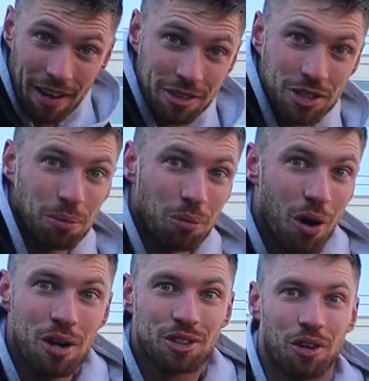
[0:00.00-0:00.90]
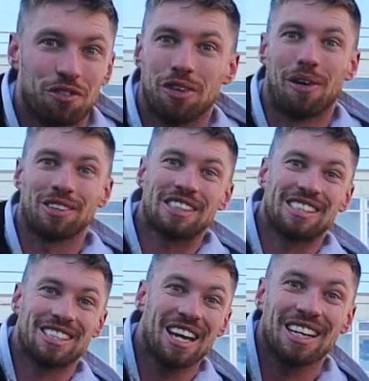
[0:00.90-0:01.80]
having some work done for about
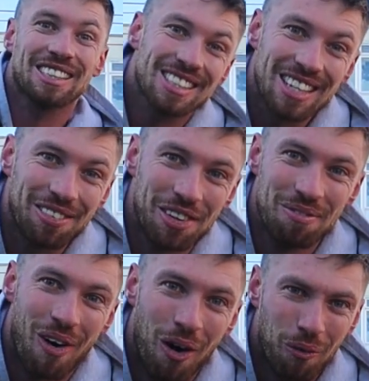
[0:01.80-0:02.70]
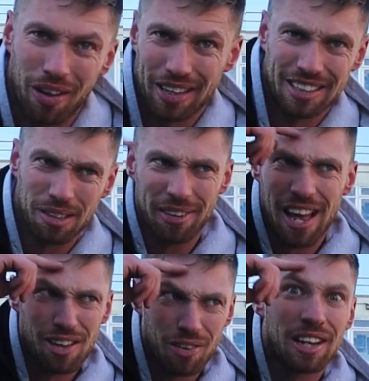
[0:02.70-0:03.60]
six or seven months. Well, has it been
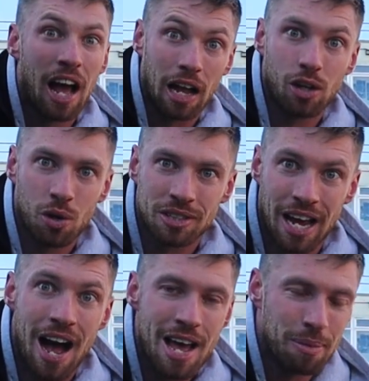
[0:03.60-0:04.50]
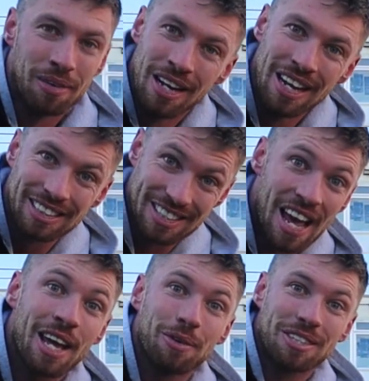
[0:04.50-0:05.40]
that long? A long time.
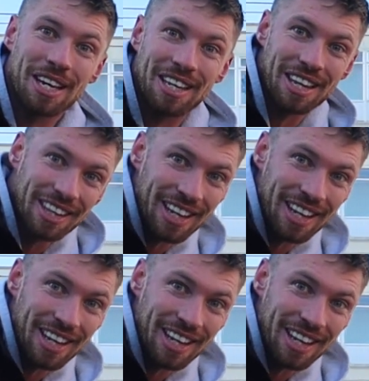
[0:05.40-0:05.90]
Today we're taking